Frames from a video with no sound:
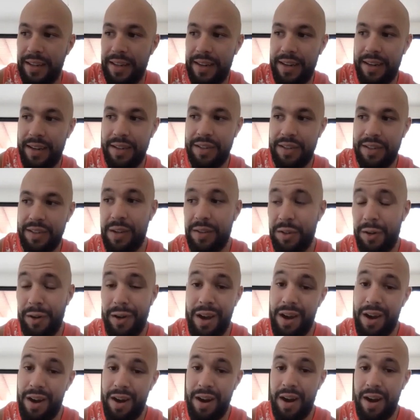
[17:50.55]
So
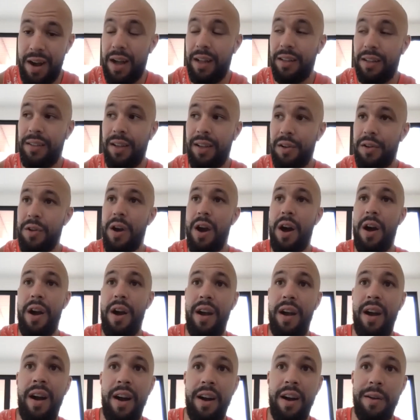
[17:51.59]
I'll tell you how I
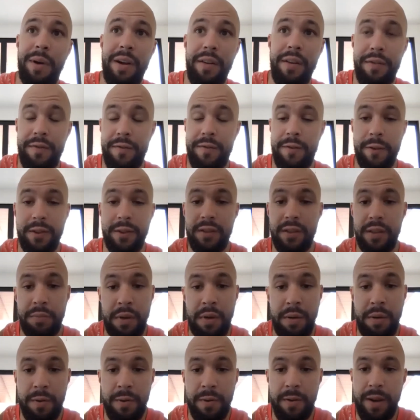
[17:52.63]
hired my first team
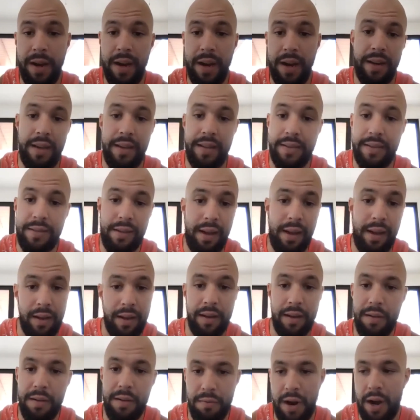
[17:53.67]
member, and he's like
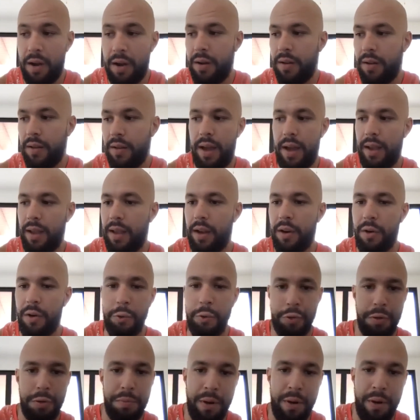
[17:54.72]
a
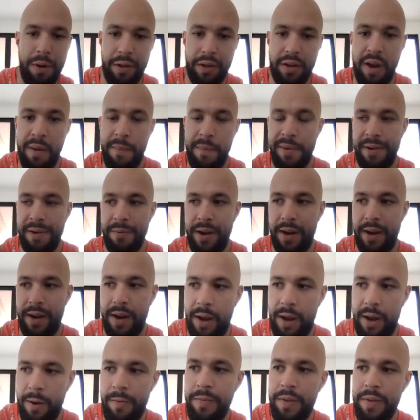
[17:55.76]
crucial part of the company right
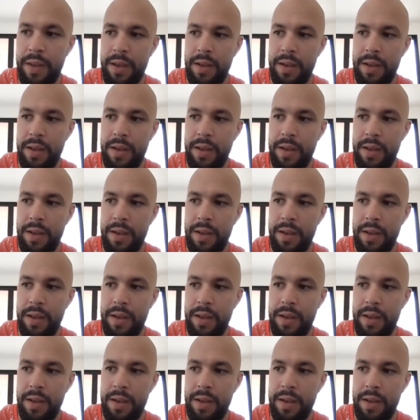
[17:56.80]
now.